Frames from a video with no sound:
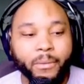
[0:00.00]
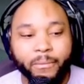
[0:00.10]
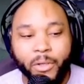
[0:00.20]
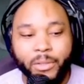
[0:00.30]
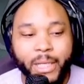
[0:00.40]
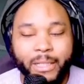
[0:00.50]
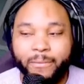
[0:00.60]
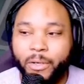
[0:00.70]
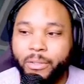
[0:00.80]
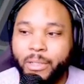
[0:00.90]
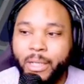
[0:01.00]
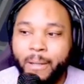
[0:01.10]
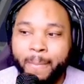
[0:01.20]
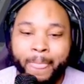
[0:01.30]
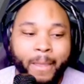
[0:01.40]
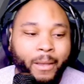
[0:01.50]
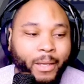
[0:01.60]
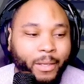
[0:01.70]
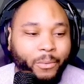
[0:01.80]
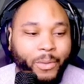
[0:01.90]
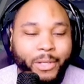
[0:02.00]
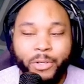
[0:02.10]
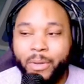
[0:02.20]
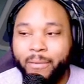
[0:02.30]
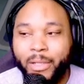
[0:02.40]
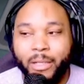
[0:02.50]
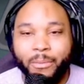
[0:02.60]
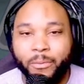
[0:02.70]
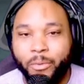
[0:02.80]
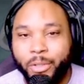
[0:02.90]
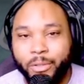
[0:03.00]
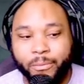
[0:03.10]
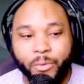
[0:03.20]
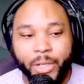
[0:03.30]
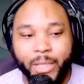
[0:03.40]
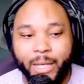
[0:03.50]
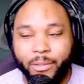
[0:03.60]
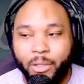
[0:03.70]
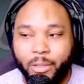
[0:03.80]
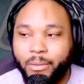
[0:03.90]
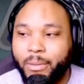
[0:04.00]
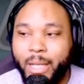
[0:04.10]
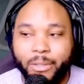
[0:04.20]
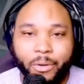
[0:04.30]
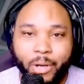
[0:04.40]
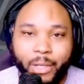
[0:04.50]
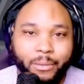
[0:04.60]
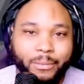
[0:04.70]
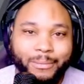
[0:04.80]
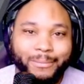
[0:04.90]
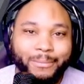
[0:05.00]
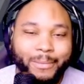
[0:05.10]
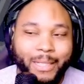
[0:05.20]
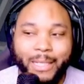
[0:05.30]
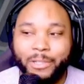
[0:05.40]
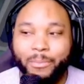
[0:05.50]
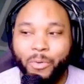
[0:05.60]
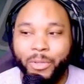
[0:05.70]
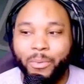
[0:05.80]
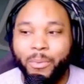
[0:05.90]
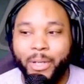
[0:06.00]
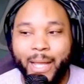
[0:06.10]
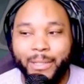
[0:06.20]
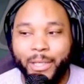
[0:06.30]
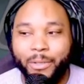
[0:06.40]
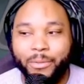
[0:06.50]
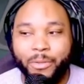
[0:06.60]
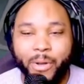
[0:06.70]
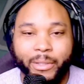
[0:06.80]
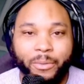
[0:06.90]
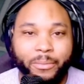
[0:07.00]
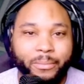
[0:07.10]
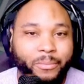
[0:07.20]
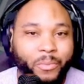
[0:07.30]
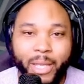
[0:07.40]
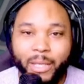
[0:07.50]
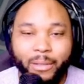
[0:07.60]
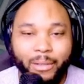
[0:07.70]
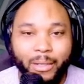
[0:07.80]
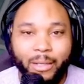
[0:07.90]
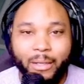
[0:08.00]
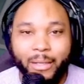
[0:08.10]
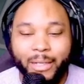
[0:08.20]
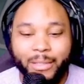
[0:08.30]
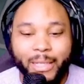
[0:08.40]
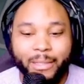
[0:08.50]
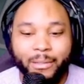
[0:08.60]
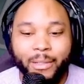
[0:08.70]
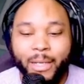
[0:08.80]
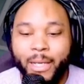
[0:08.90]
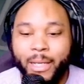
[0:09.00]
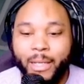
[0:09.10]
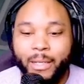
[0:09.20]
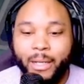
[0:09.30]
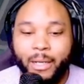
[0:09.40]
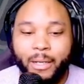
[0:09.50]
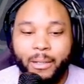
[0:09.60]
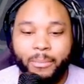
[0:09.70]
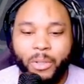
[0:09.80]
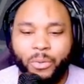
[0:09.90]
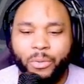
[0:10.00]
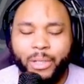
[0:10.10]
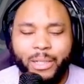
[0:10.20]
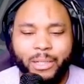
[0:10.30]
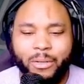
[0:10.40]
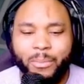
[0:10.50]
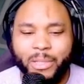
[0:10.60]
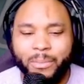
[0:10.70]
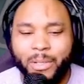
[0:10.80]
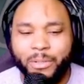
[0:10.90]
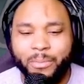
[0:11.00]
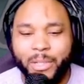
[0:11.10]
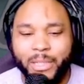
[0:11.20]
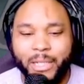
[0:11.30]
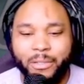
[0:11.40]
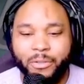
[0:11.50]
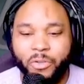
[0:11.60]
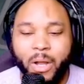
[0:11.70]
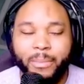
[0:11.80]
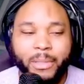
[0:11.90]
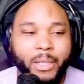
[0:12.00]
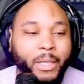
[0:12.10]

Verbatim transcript: First things first, we do have an income of $440,000. That's great that's actually more than what we're allowed to use throughout the week uh, in the season. Um, oh, all oh, my sponsor prestiges are dropped.